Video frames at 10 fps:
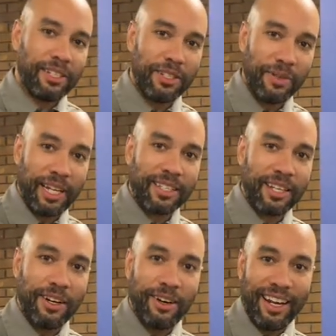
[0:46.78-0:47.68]
to an
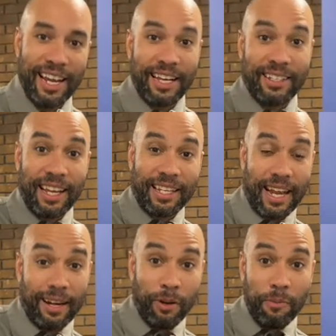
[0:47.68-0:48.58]
SEO is
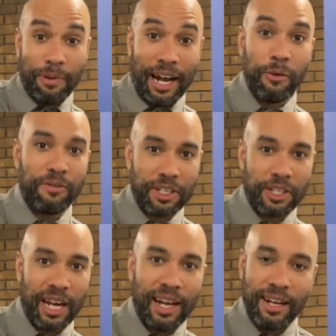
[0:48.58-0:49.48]
get up out of your
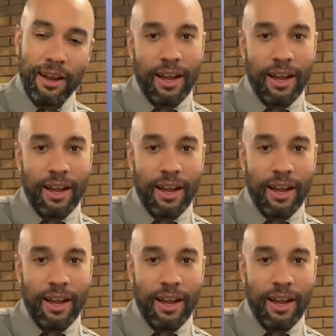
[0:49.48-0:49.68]
chair,